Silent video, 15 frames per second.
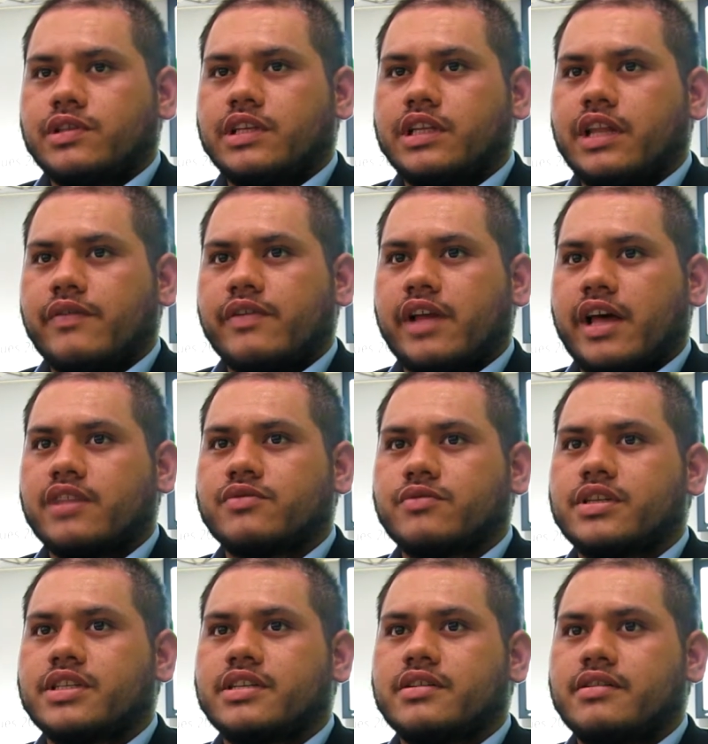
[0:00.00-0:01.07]
sea level has
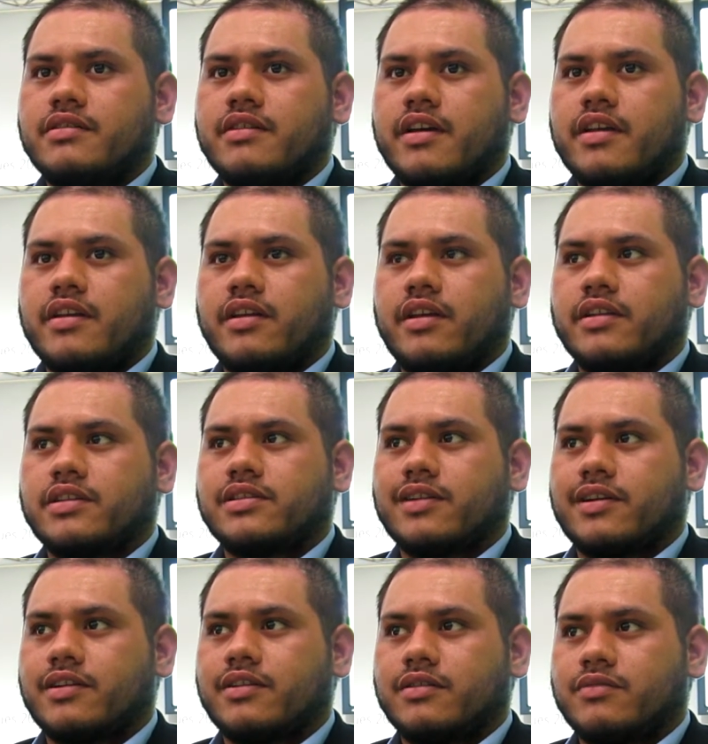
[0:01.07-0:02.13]
risen, and
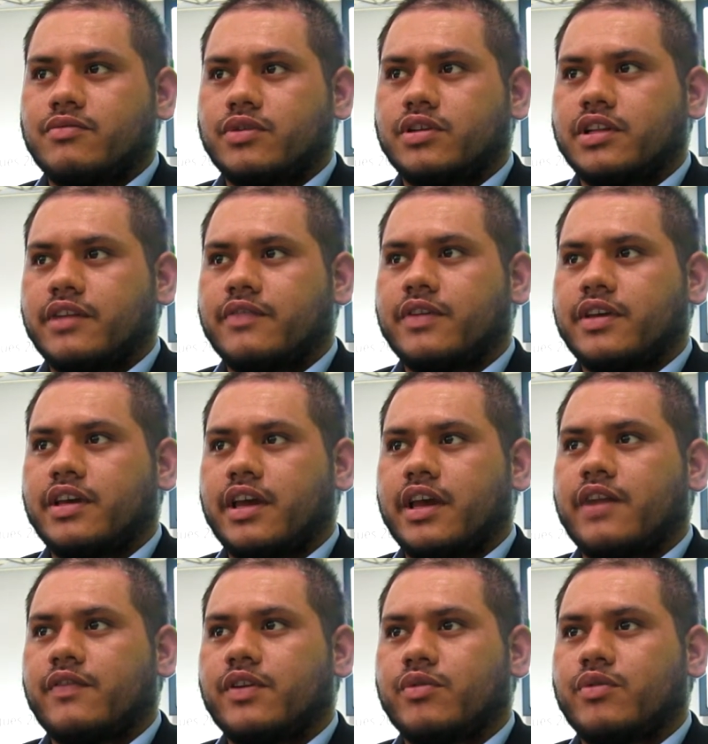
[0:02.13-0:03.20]
we're living
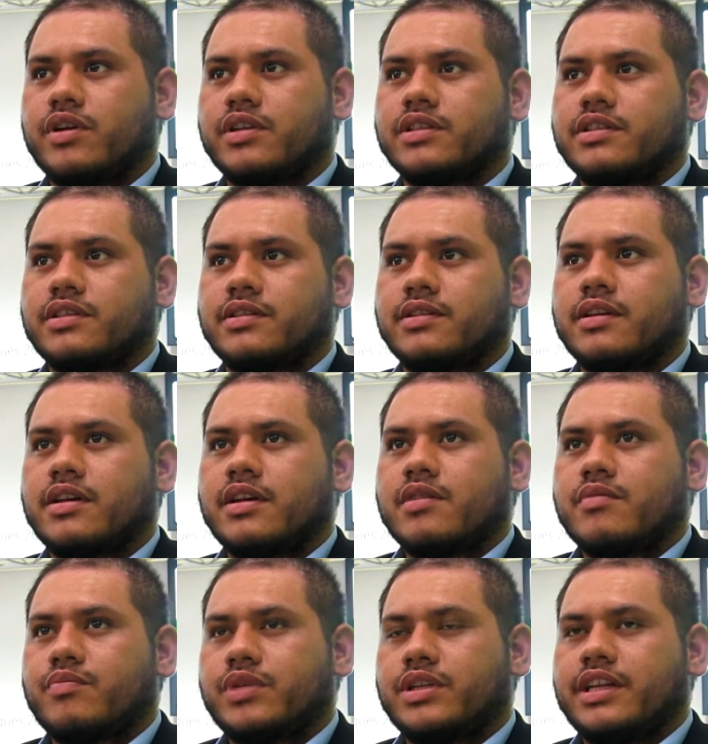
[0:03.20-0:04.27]
everyone's
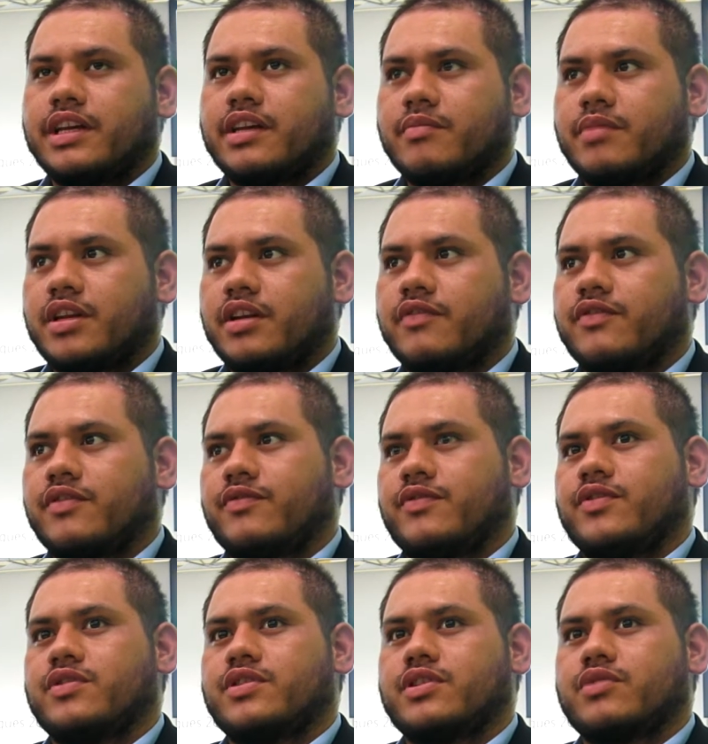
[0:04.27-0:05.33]
predicament of the
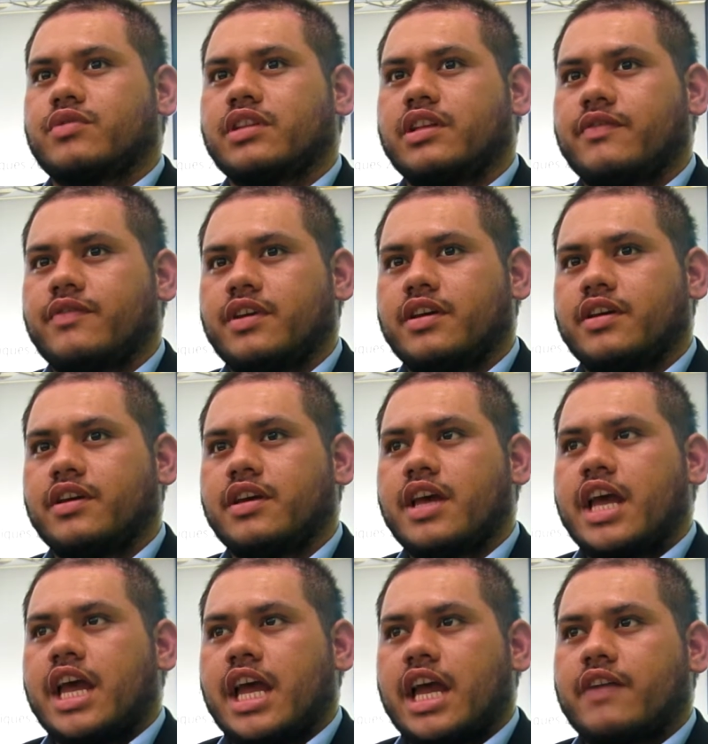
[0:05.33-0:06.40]
future. We're living
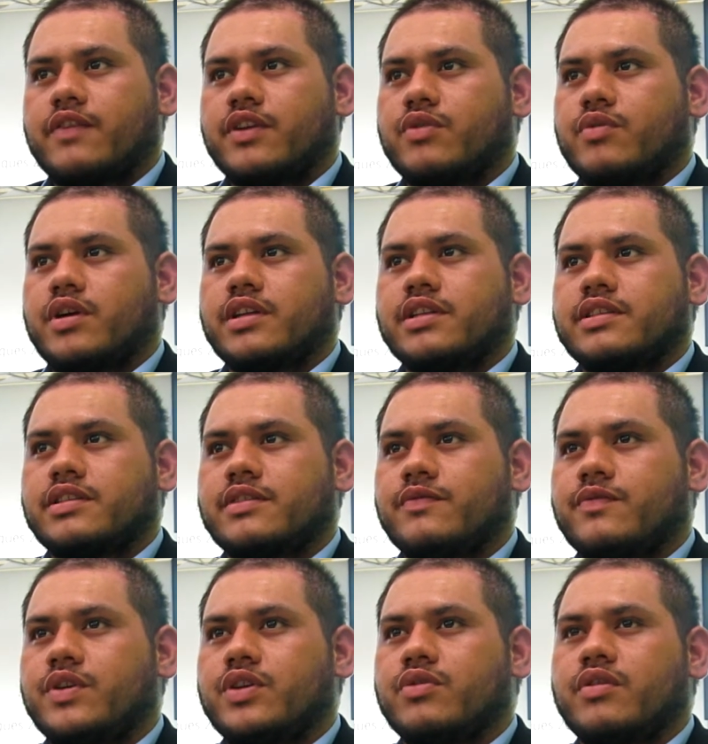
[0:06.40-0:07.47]
everyone's
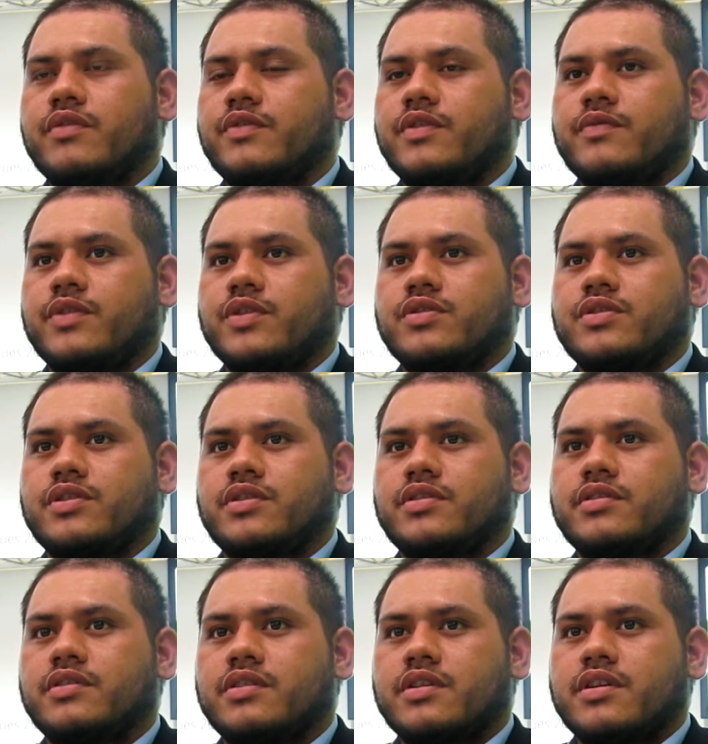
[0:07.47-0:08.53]
view of the
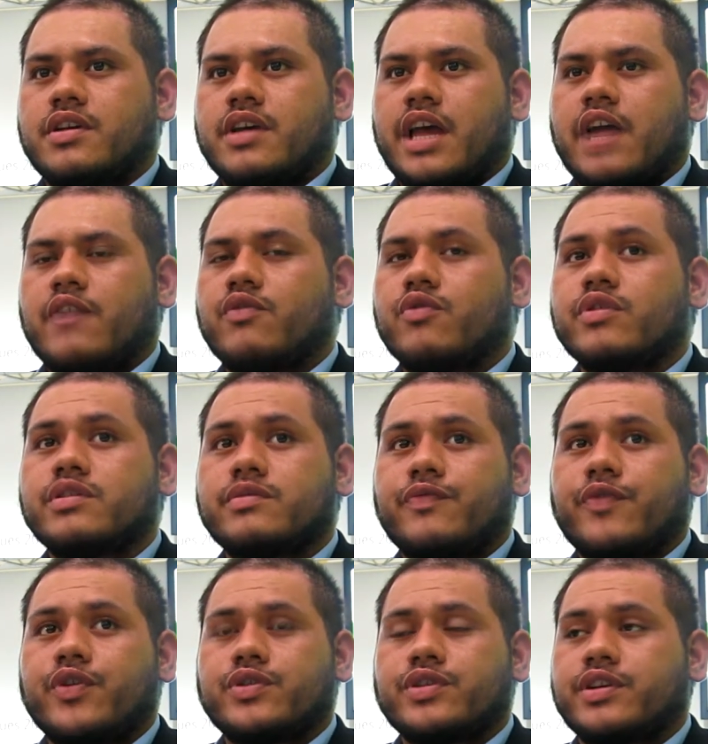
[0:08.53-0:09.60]
future. Everyone's
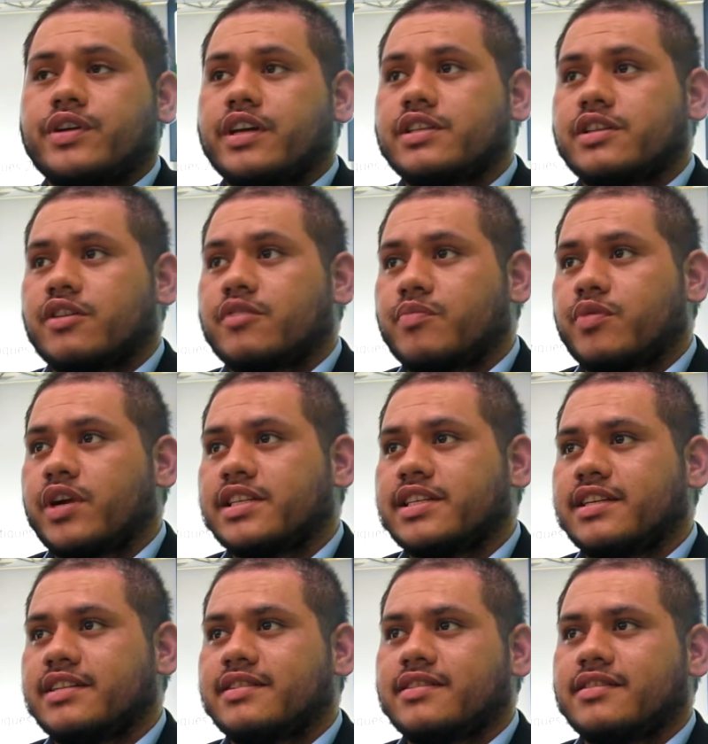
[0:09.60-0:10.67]
future is our
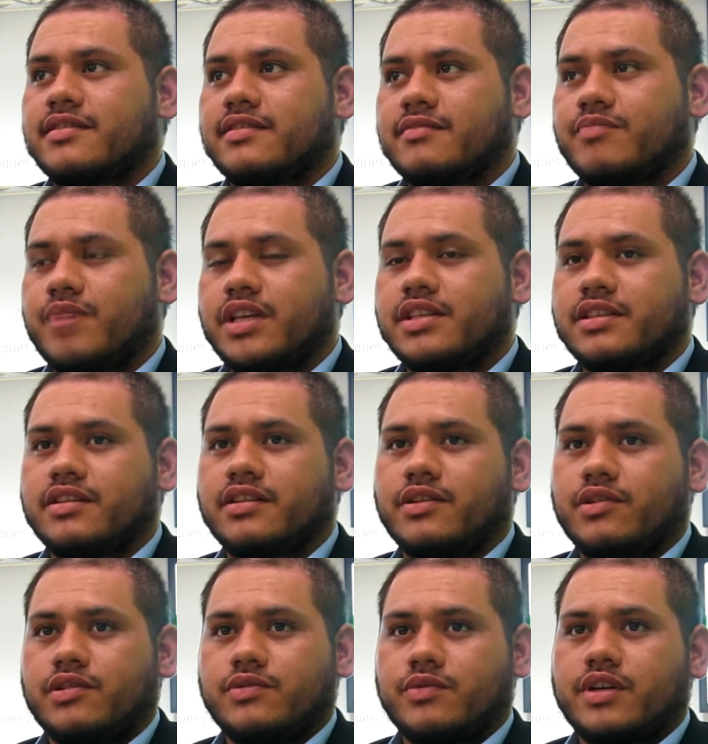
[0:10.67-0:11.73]
present,
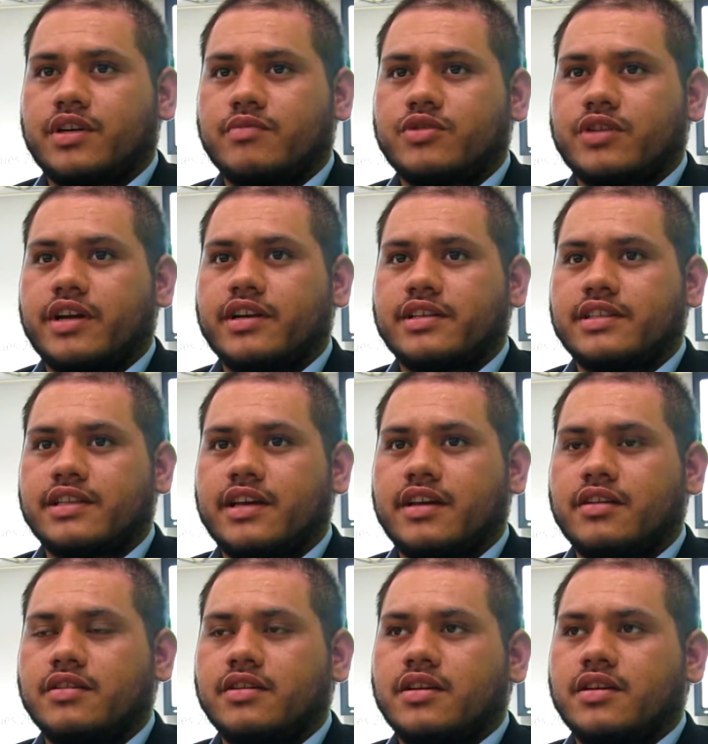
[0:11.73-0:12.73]
basically, is what I'm trying to say.